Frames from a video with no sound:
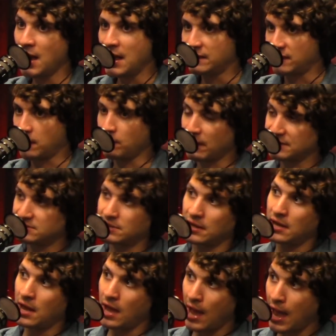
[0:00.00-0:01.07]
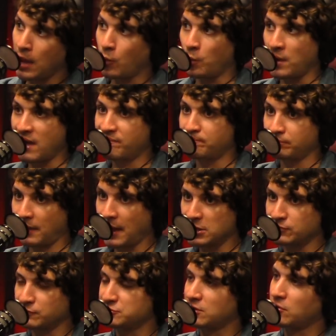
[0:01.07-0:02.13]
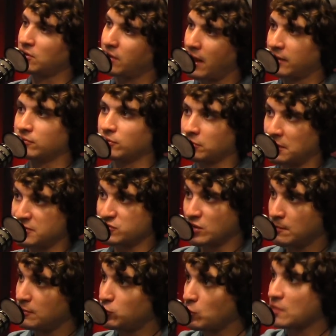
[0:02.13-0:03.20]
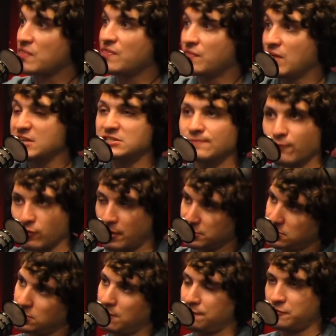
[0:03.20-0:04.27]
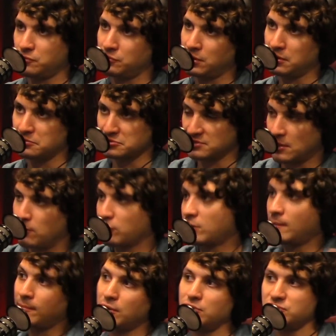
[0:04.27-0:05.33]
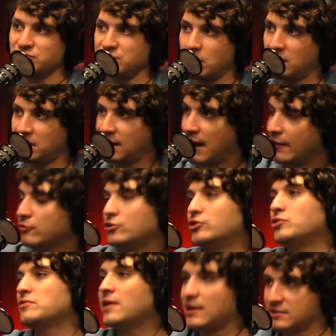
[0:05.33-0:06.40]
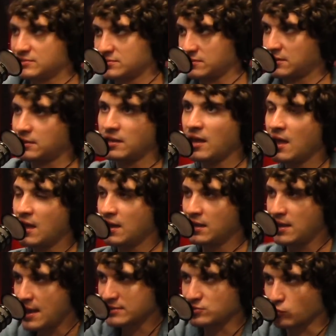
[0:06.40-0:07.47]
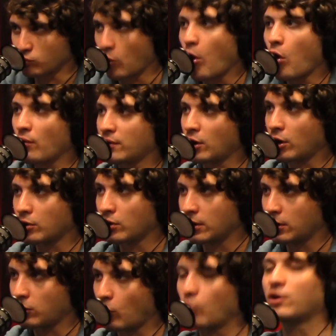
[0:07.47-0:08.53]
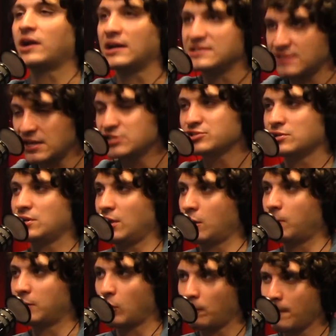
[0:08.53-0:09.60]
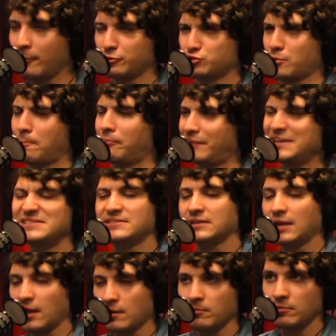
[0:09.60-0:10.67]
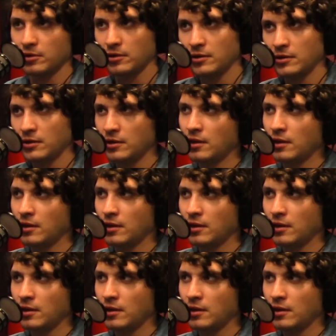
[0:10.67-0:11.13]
They might say, hey, we have plans for Jerry Nadler. He's going to be doing this for us in a few years. And then we're going to be using Jerry Nadler to do this. Like, he has a role in our in our organization here. We don't want people just replacing him. Yeah.